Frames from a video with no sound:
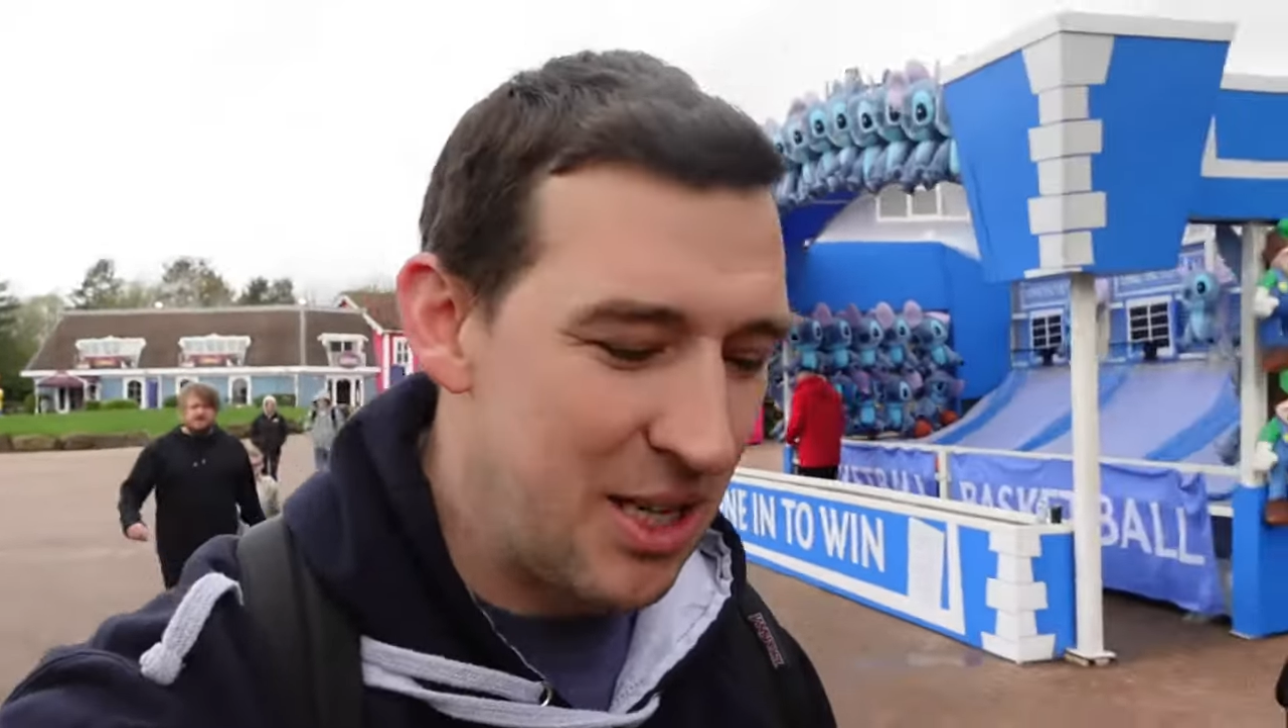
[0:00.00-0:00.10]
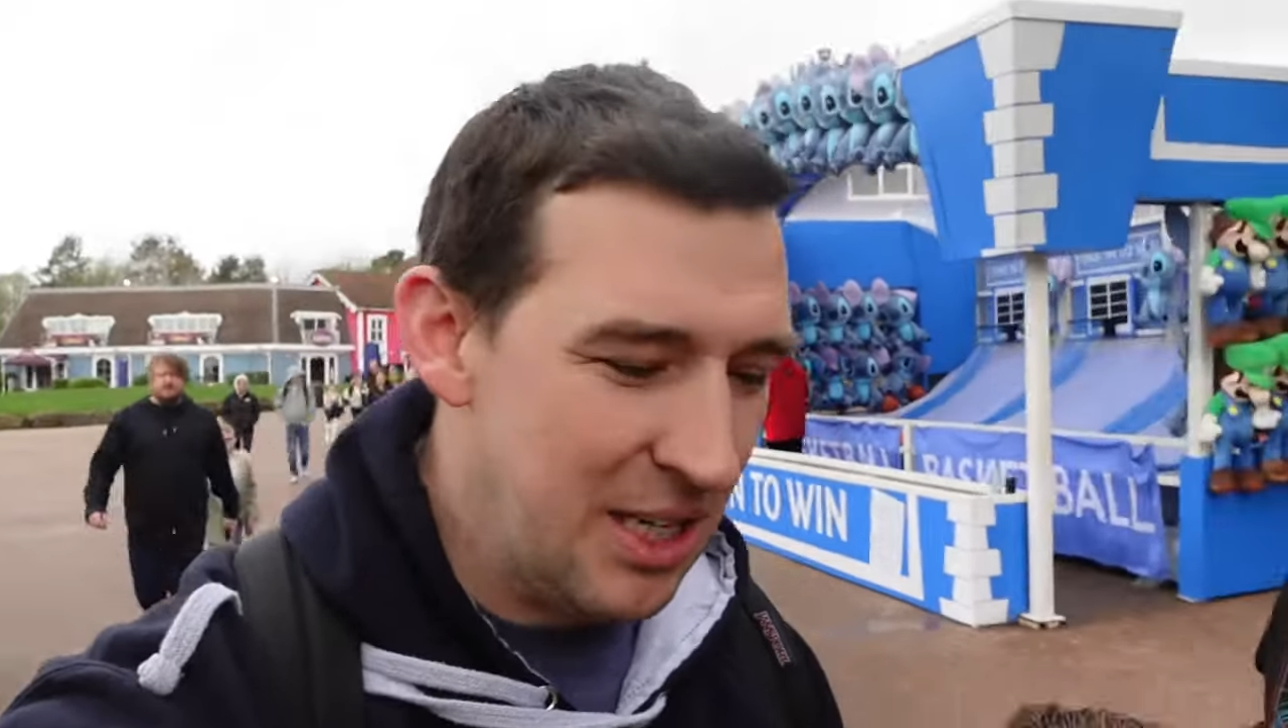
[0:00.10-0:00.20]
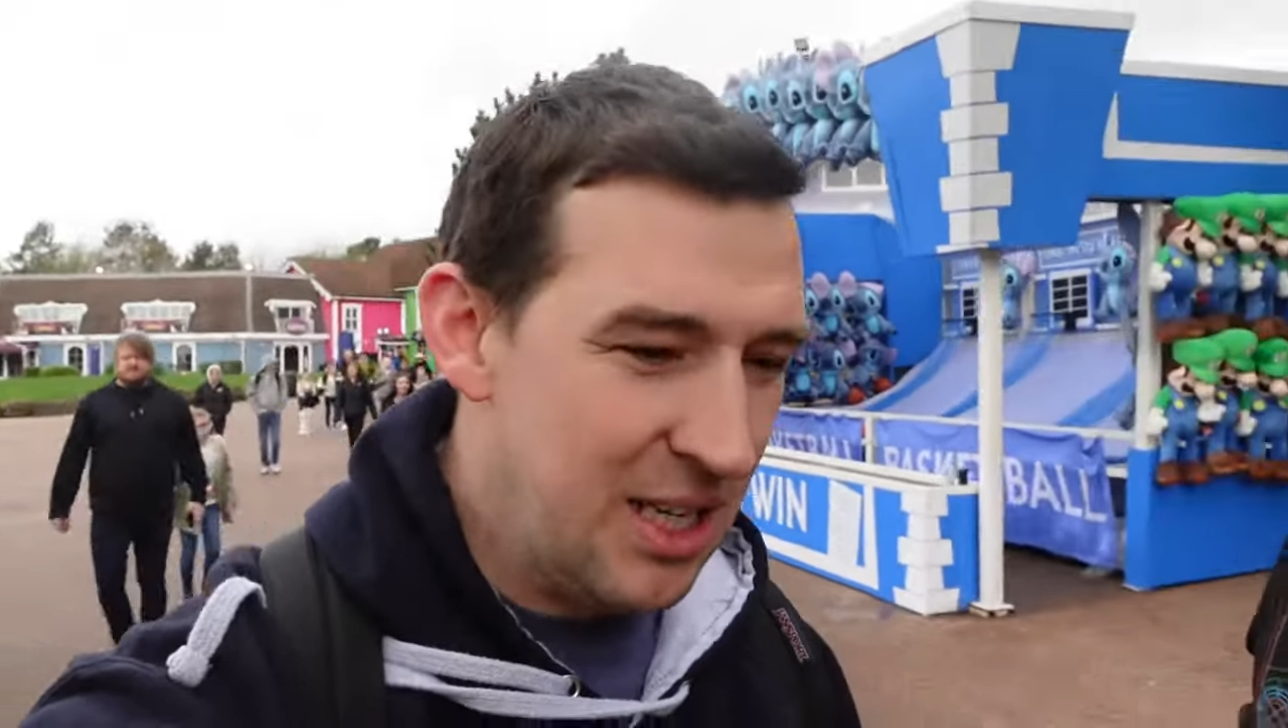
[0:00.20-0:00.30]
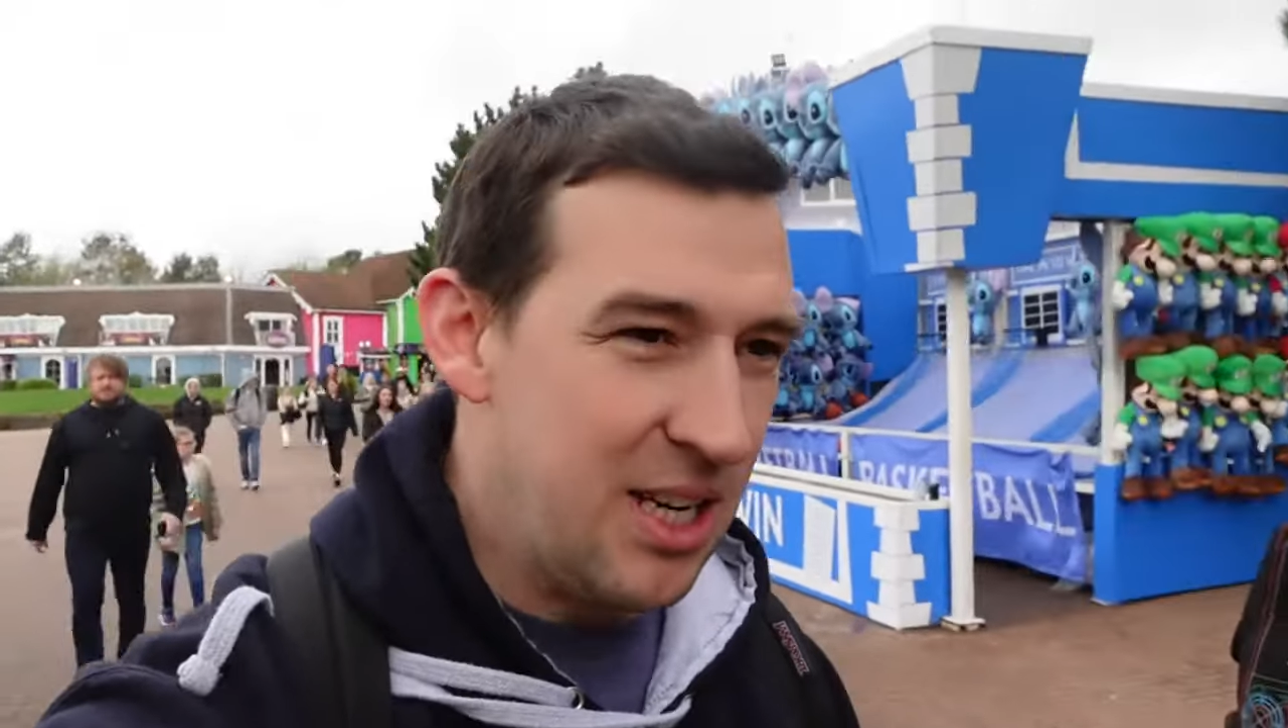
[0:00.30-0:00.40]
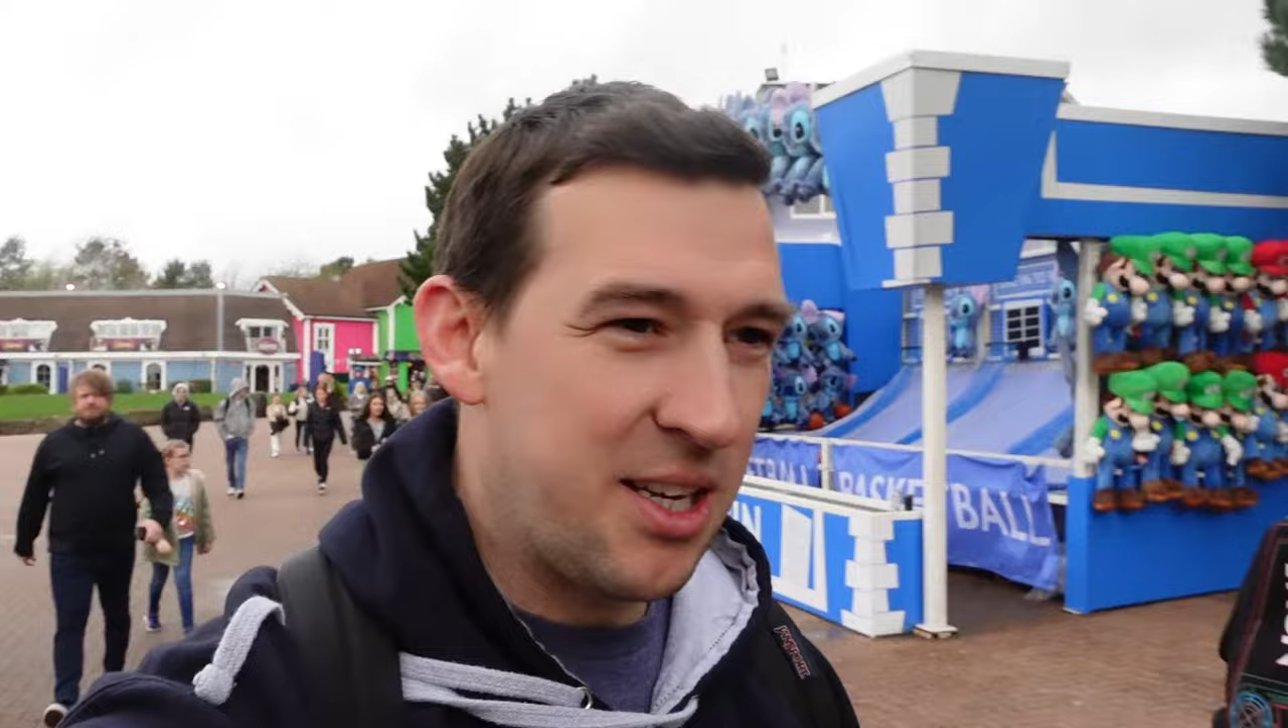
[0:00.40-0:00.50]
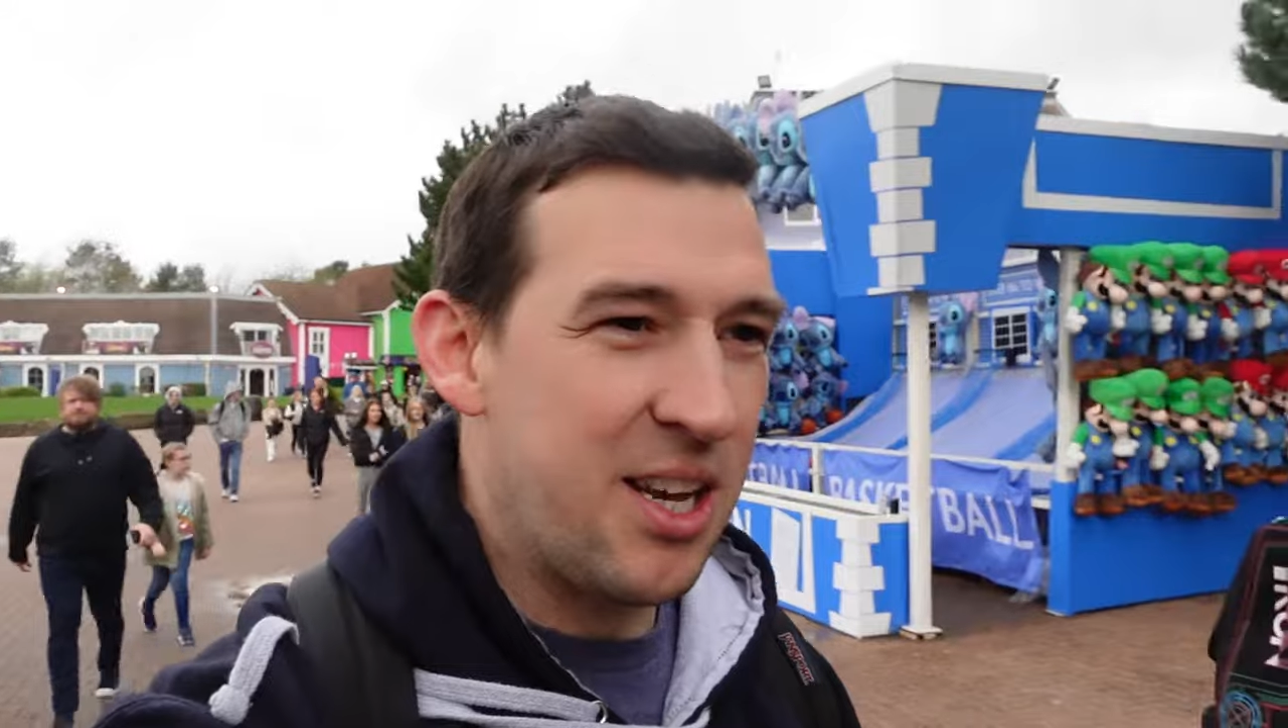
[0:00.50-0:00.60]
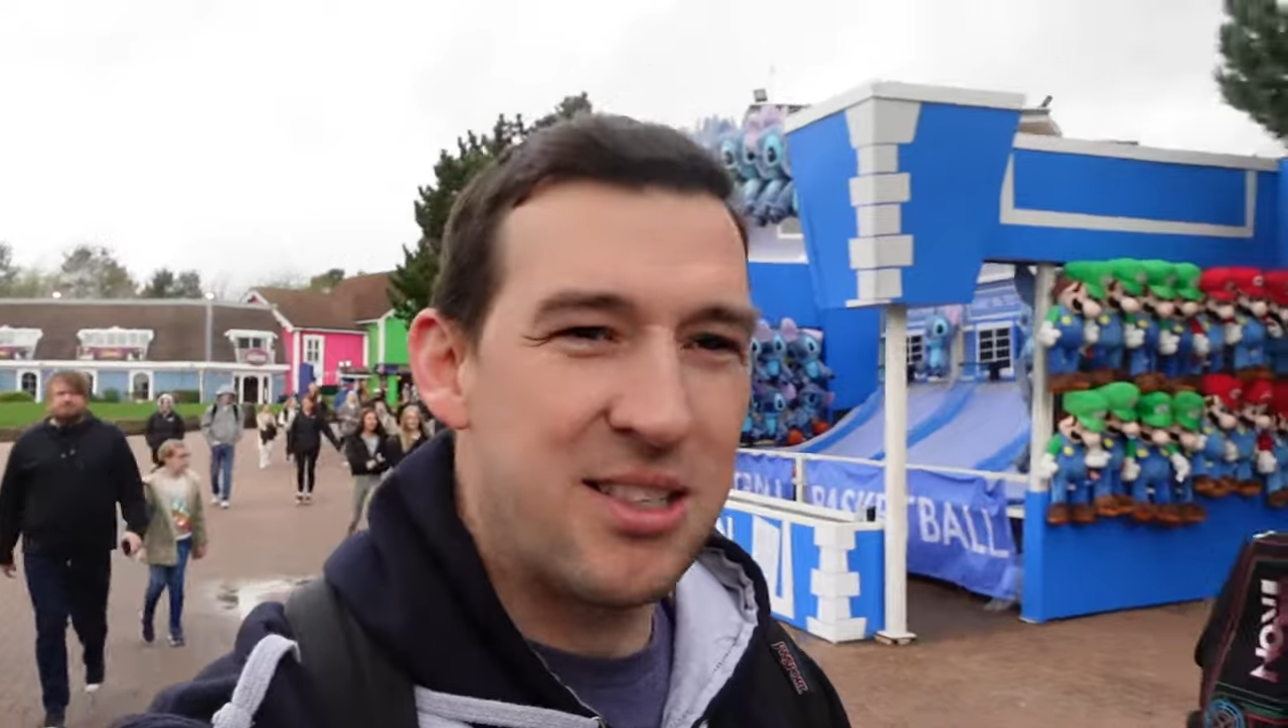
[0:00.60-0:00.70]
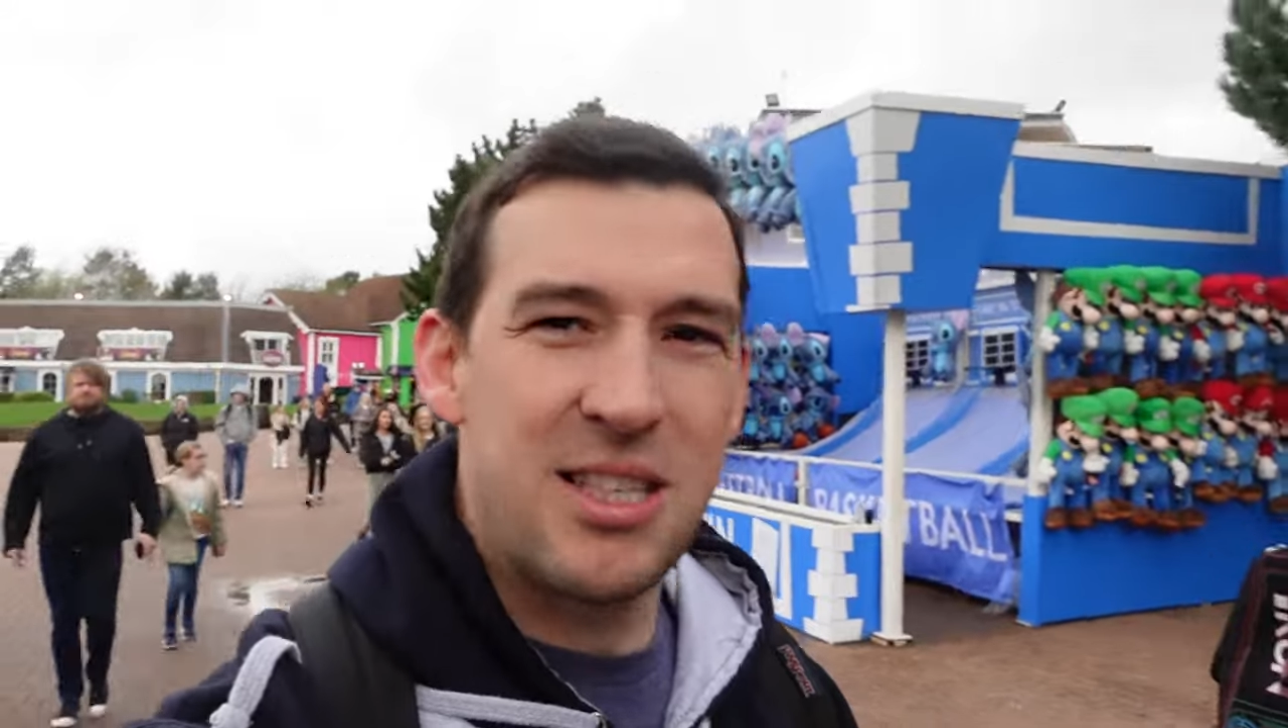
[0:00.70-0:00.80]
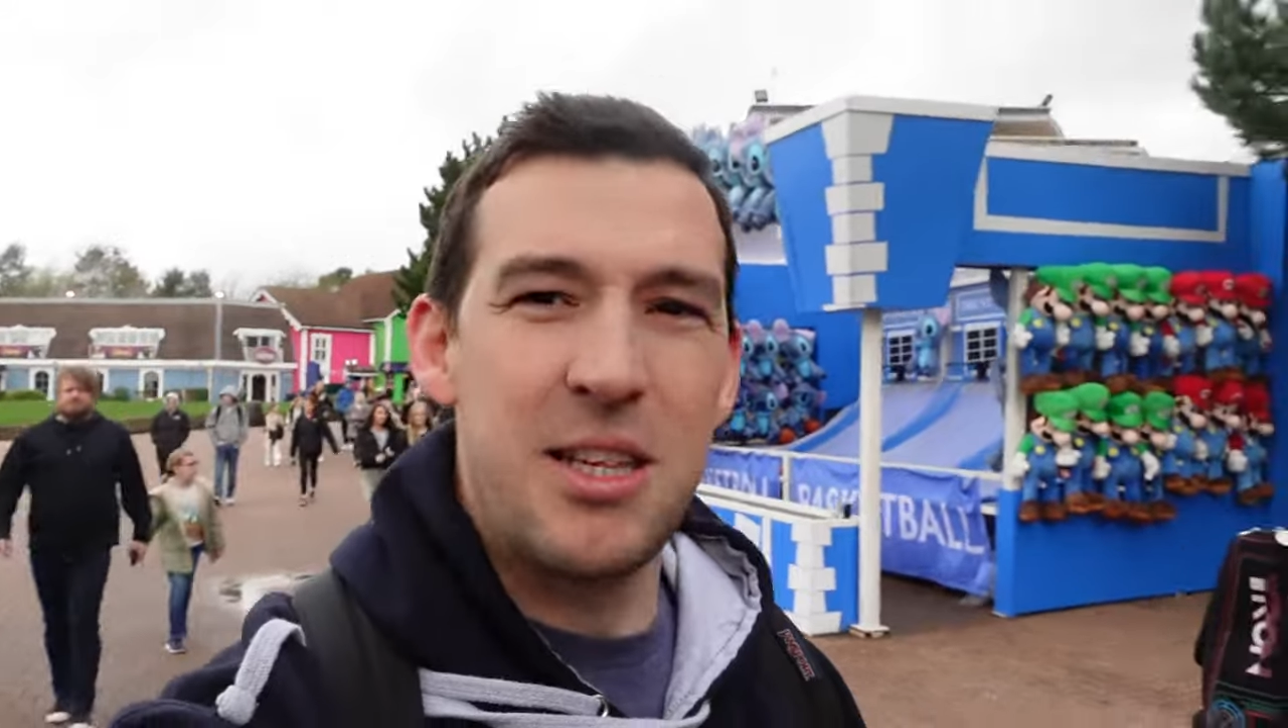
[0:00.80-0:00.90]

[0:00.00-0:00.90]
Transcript: courtesy